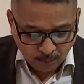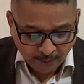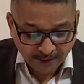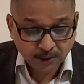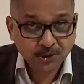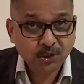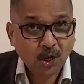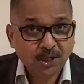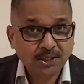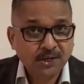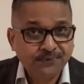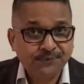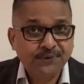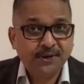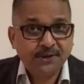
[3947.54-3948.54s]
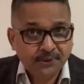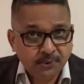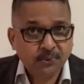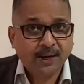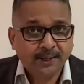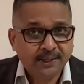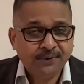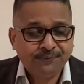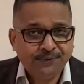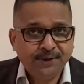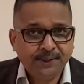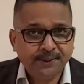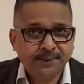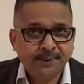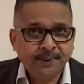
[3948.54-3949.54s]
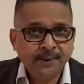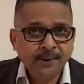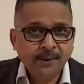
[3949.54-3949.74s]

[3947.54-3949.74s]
when you talk defeat you get defeated